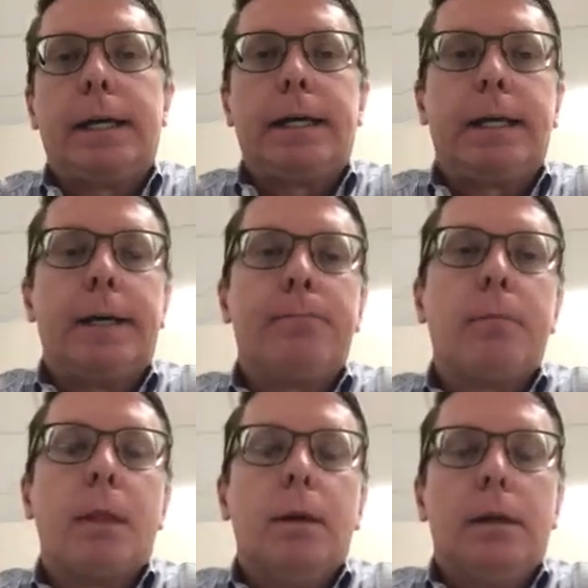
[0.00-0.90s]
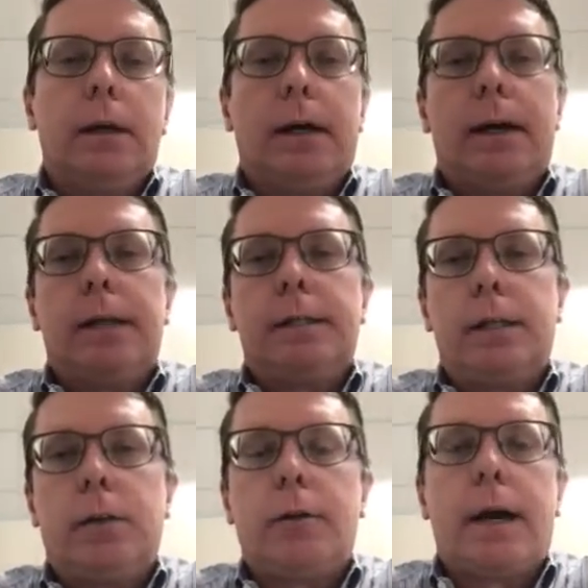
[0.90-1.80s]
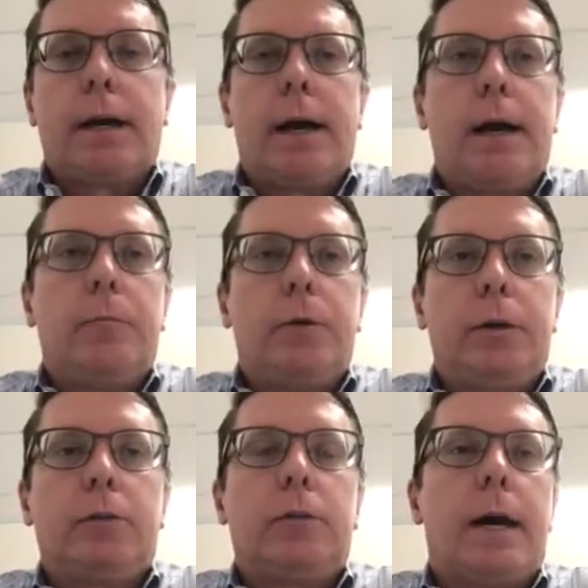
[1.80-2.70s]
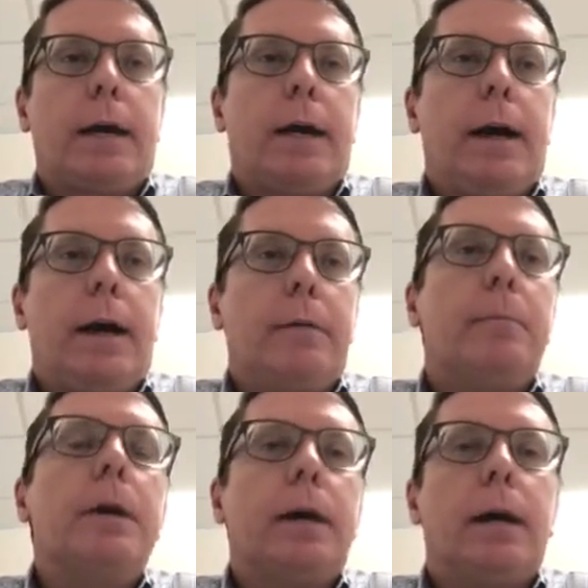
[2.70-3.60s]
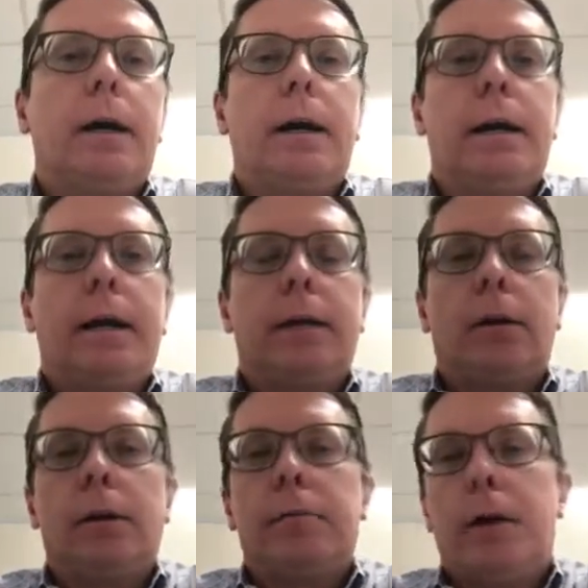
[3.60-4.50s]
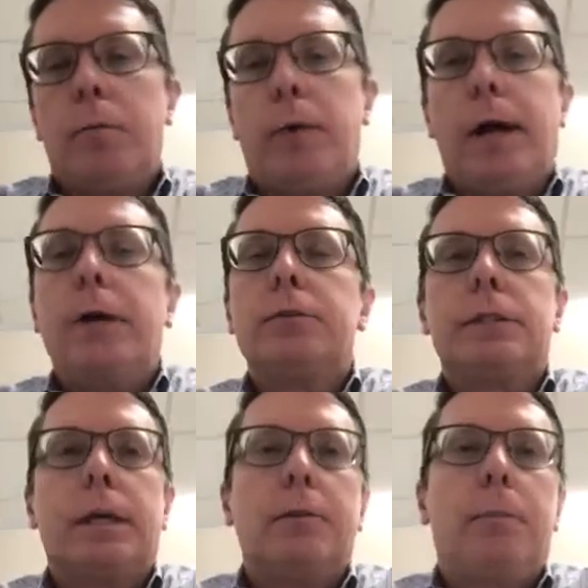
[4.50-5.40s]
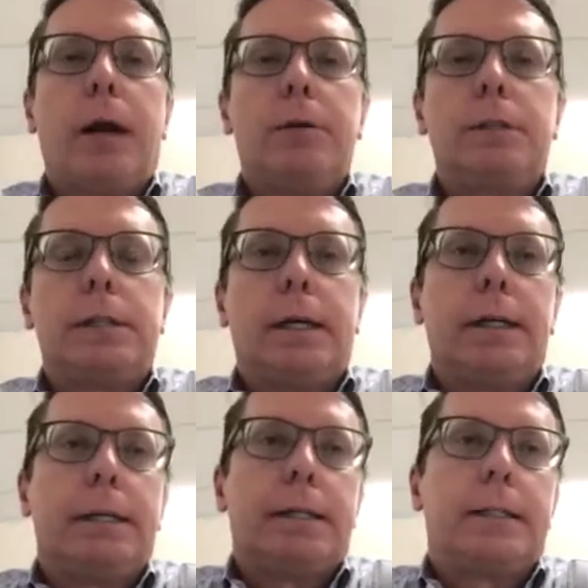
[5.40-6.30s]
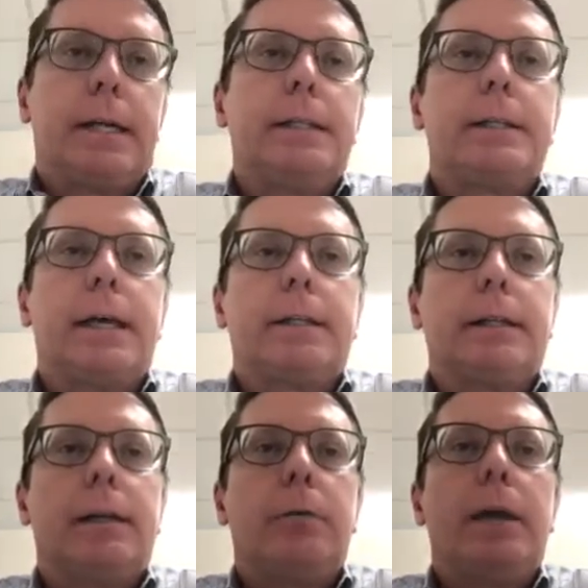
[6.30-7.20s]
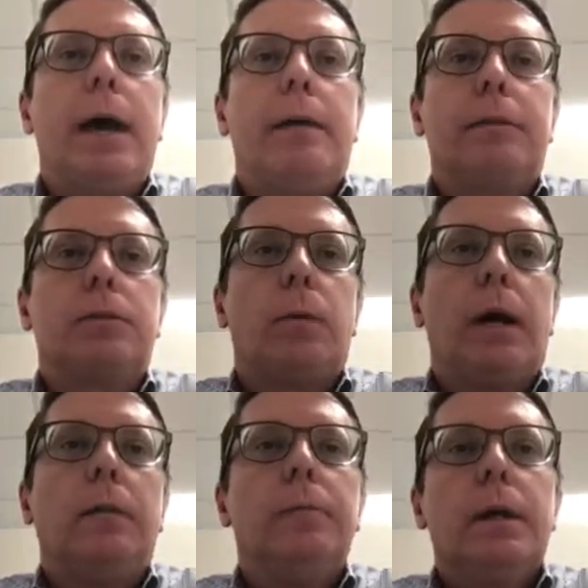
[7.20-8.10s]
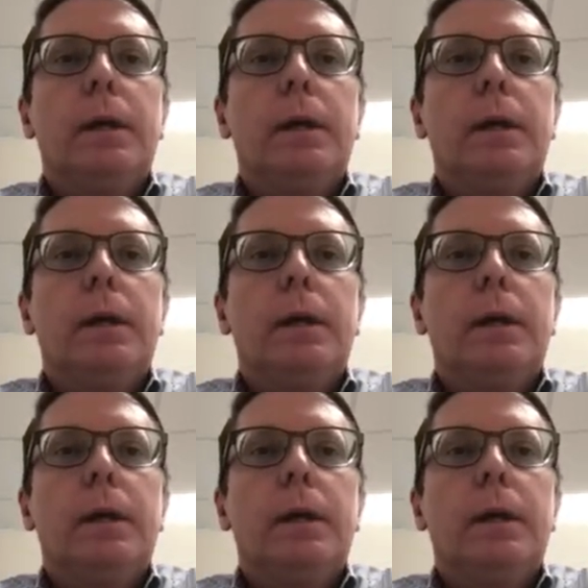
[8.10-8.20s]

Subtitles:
like Zillow.com, Realtor.com, and all of our browse sites that we have as well.